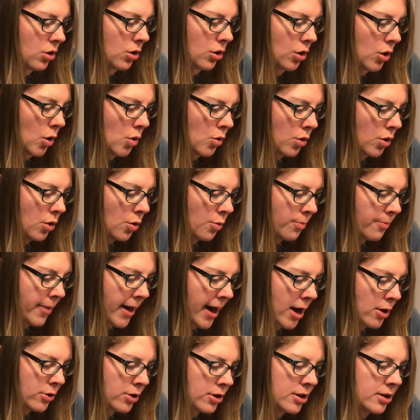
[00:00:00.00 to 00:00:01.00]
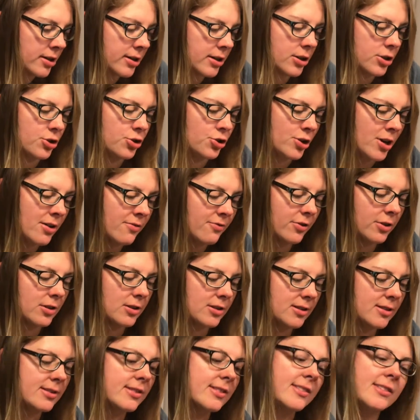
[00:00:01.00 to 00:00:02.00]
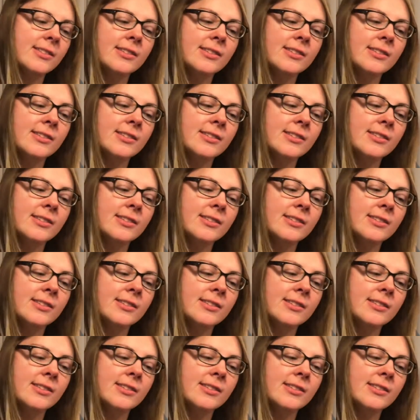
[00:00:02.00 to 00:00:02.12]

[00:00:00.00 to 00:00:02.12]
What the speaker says: cocoa powdered truffles.